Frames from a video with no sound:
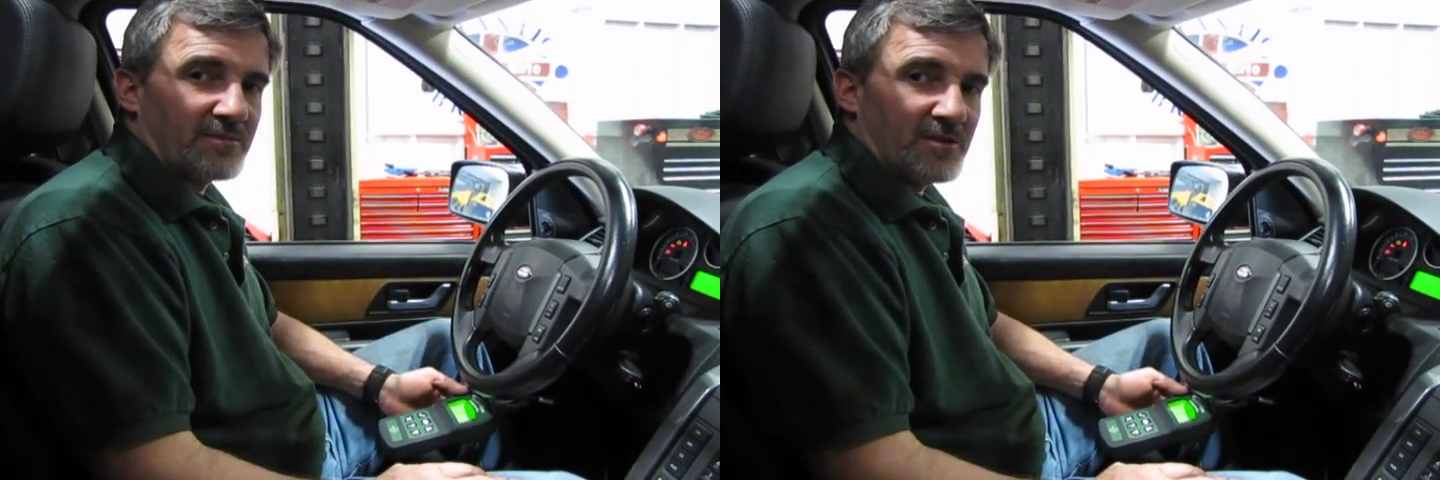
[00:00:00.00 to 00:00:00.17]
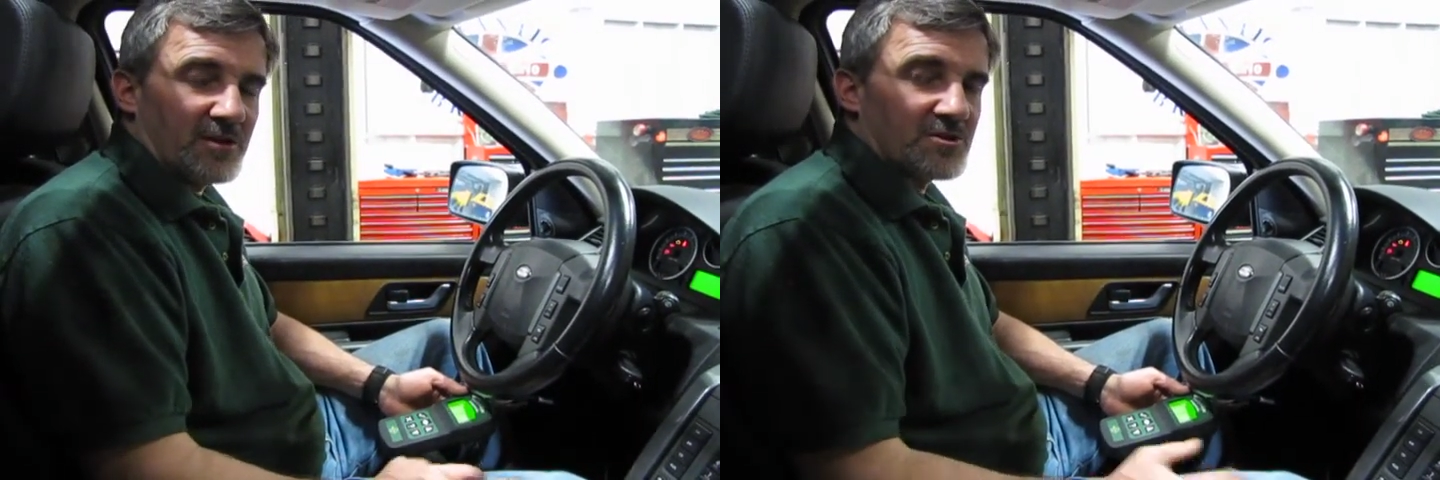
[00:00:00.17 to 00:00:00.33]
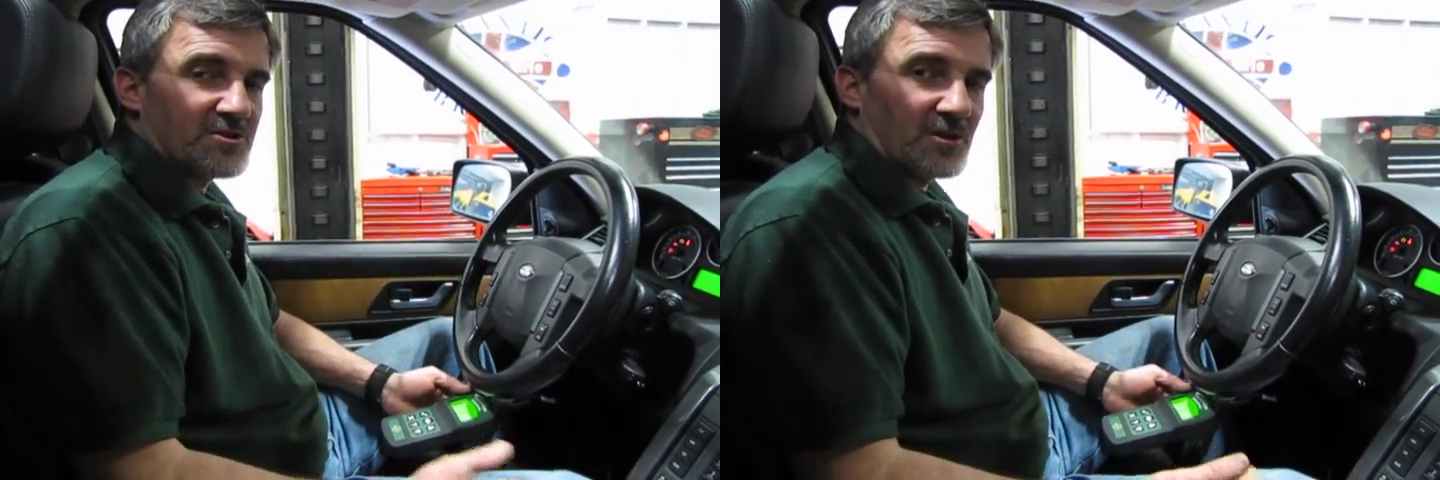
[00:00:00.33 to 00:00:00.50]

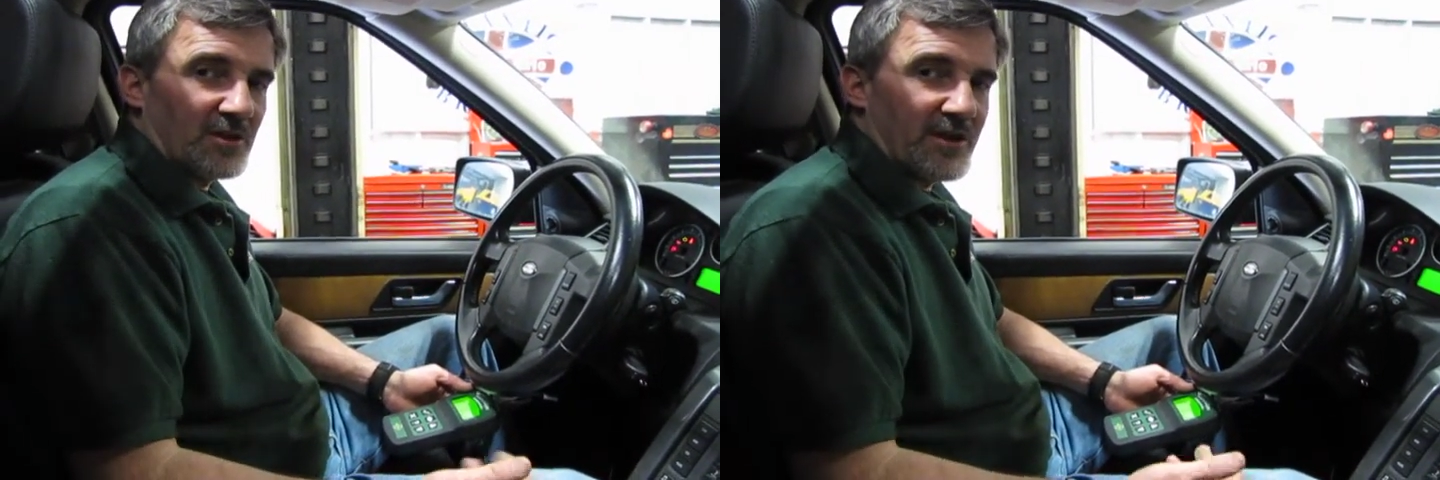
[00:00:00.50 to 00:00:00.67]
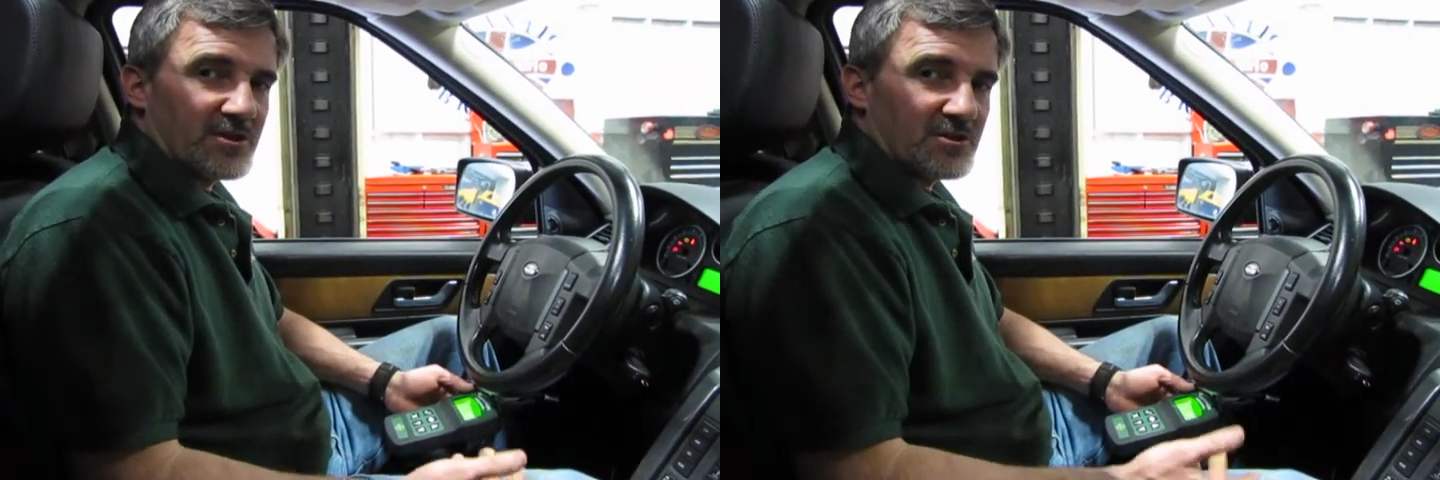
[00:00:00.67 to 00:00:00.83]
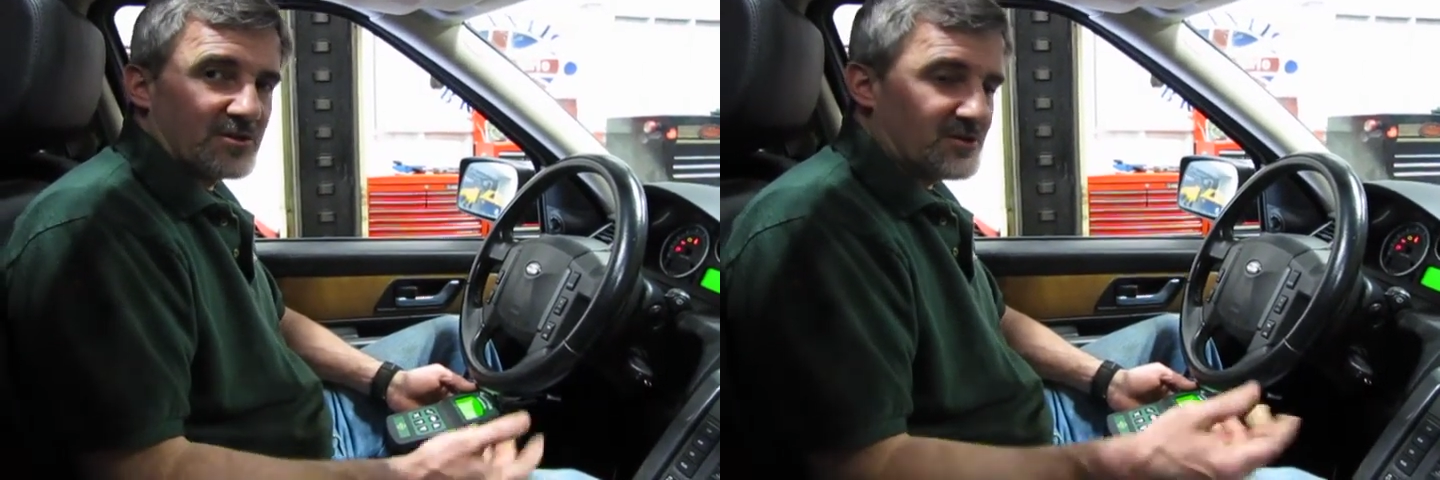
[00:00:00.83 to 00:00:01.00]
The
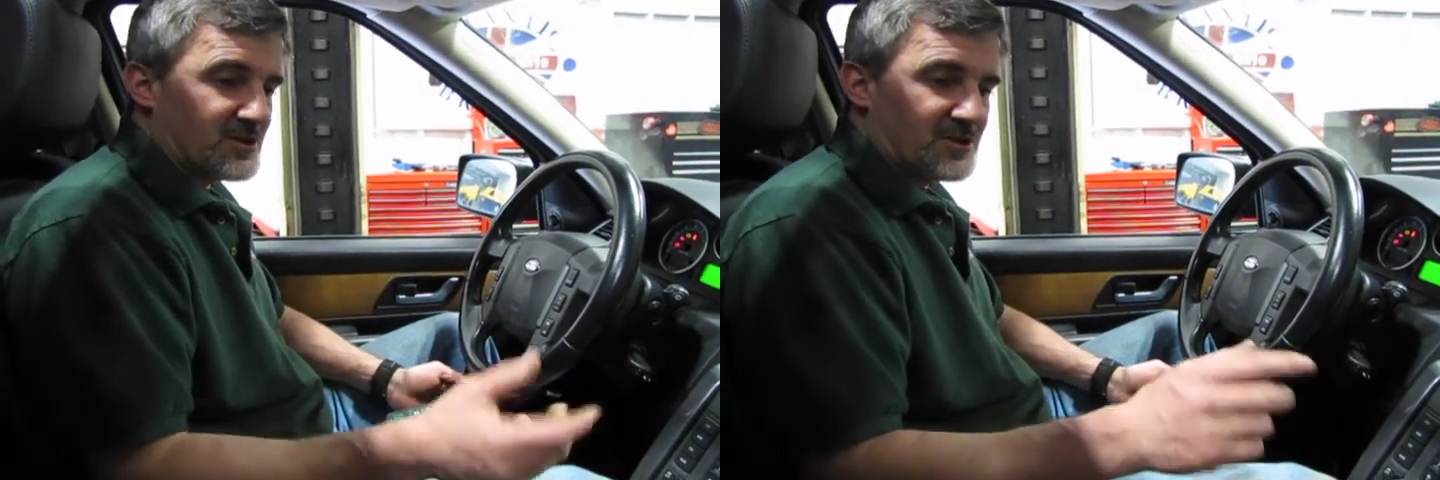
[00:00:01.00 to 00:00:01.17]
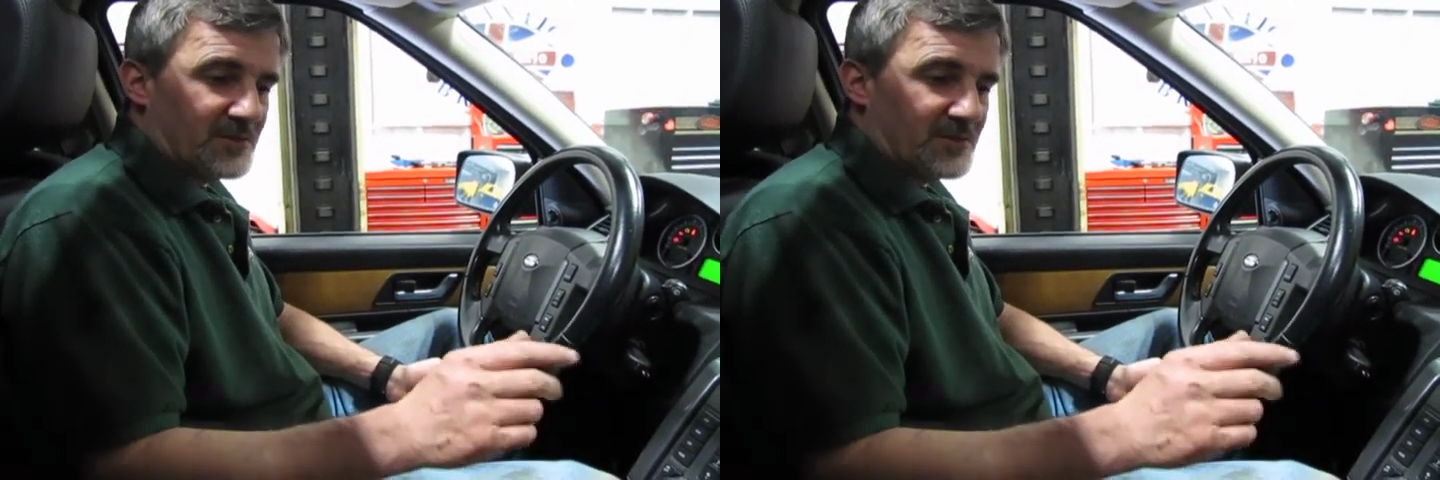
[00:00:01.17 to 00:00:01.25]
installation just